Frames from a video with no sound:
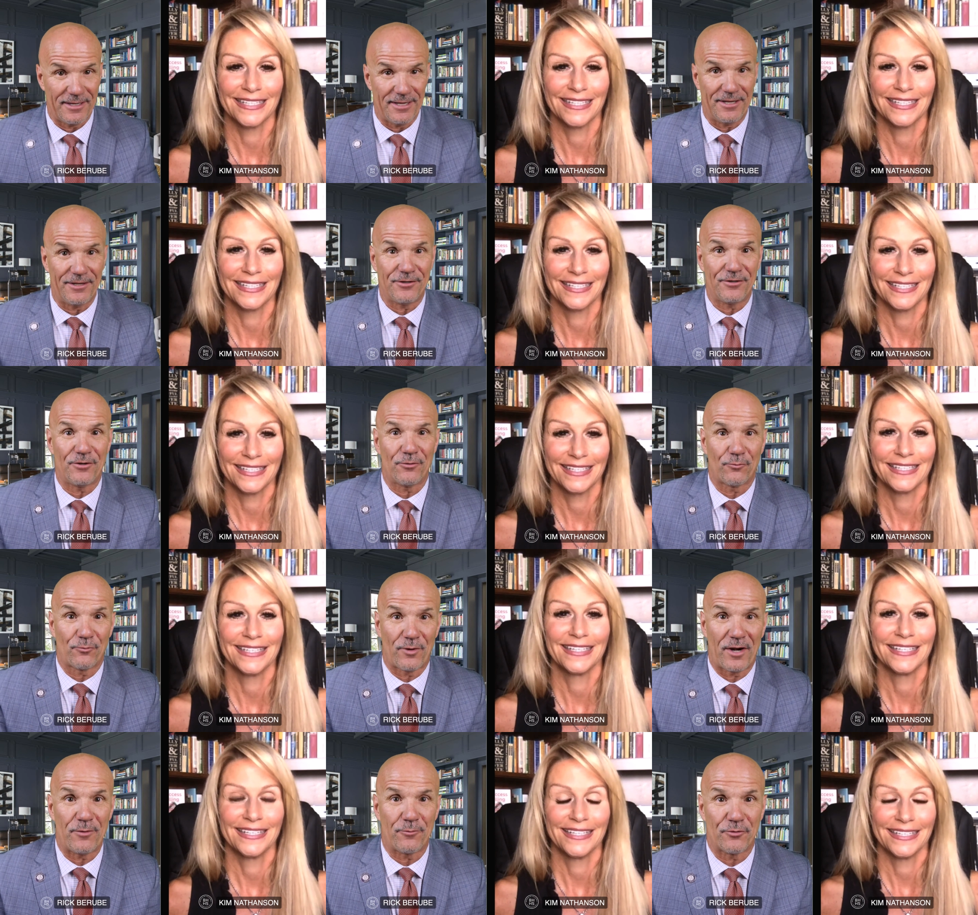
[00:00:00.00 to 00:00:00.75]
Speaker 1: in
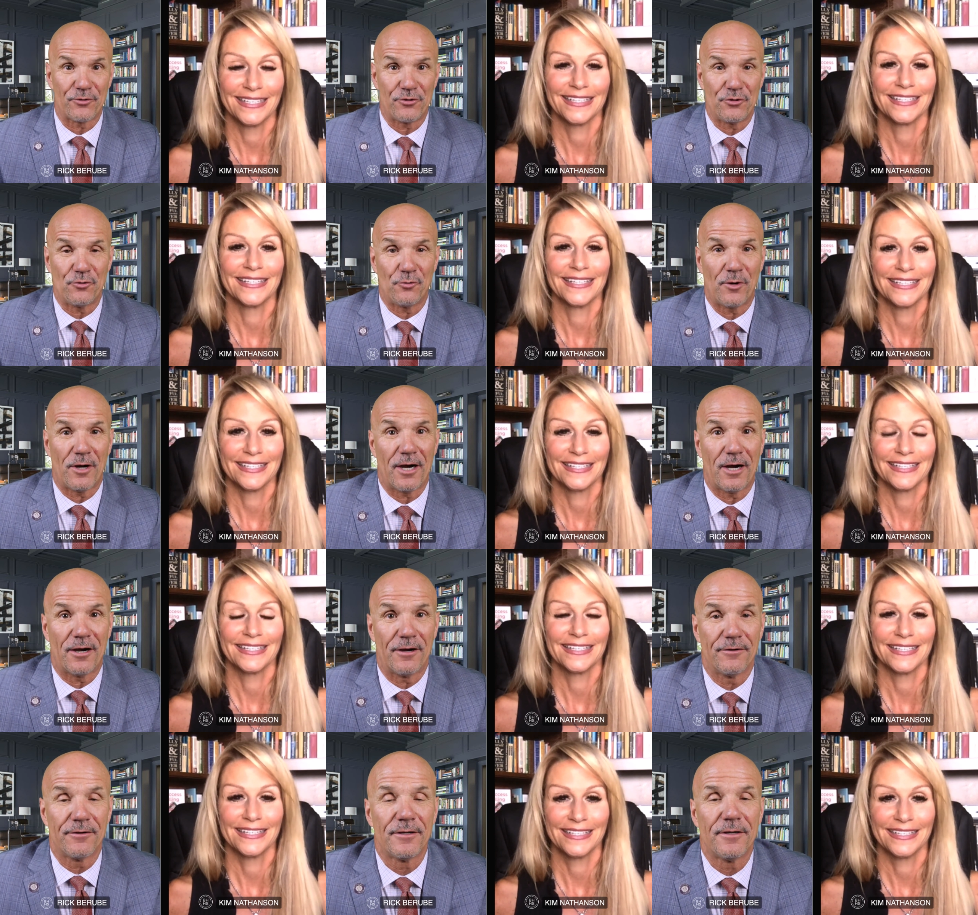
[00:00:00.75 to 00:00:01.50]
right where you
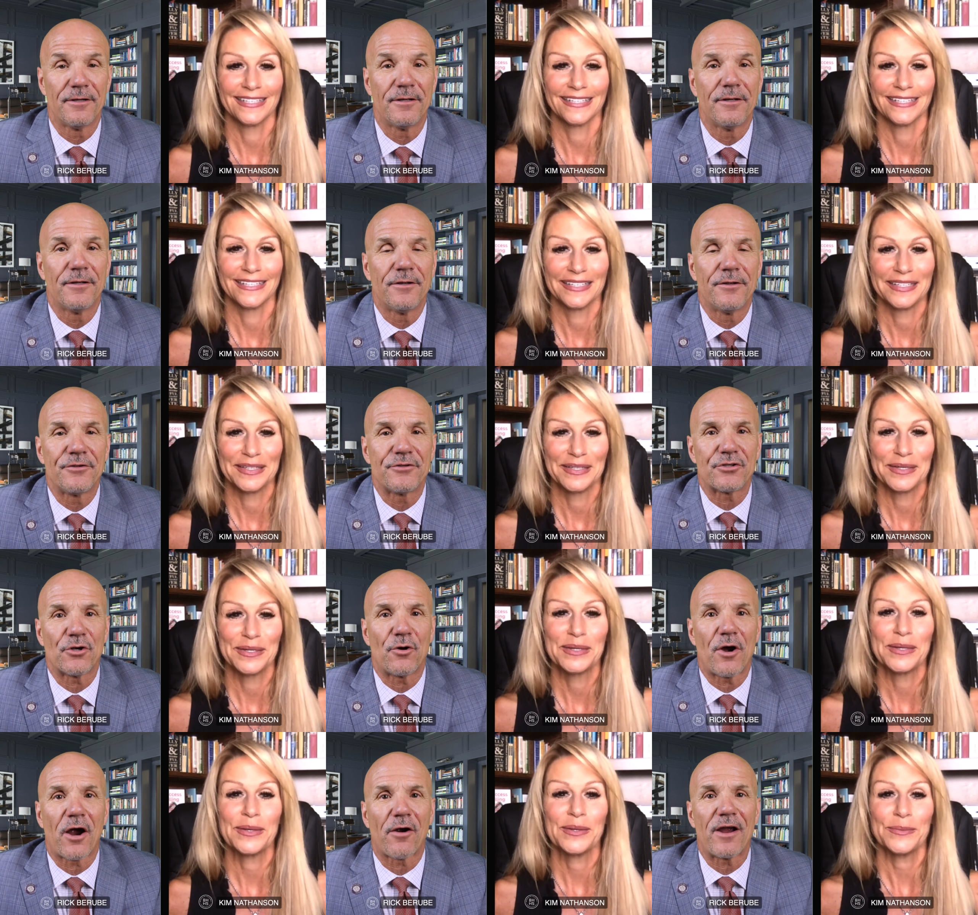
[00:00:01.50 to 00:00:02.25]
are.
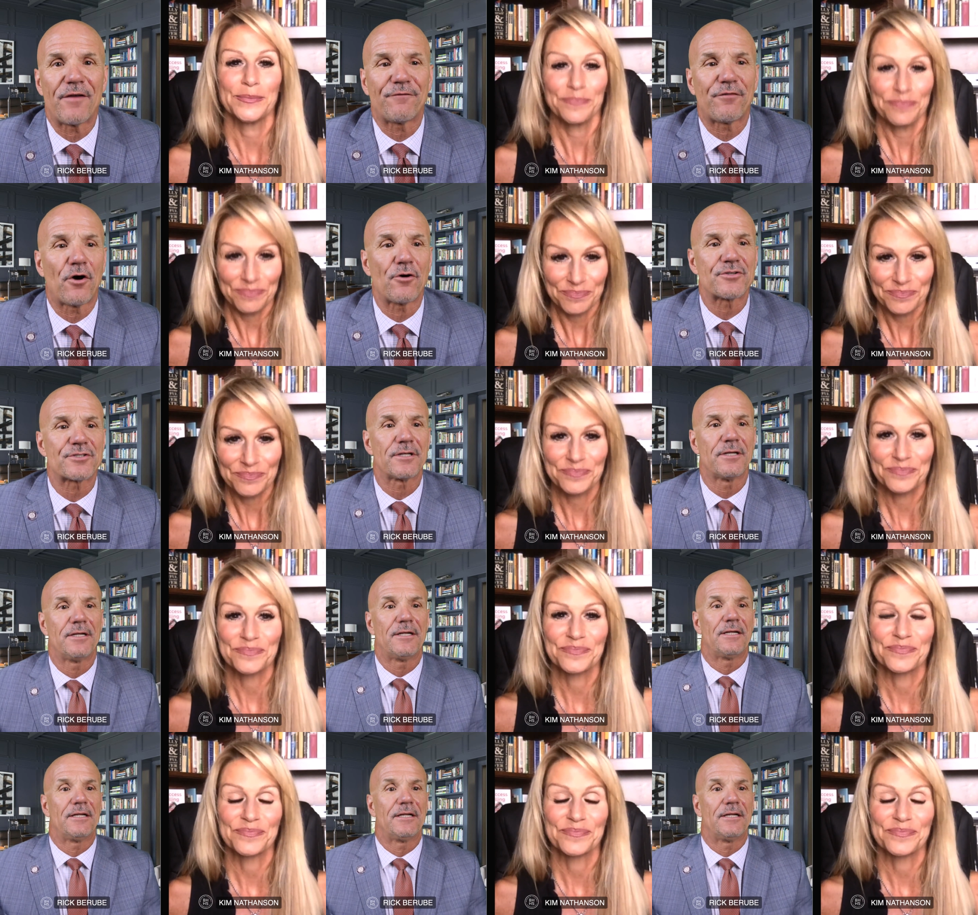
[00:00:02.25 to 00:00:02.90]
So, all right, folks.